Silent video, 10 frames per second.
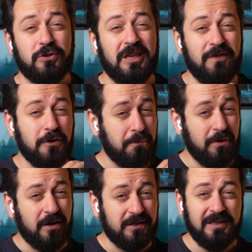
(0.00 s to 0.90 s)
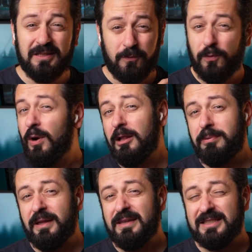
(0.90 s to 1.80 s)
to give your partner while
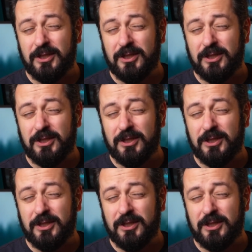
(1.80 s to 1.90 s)
playing.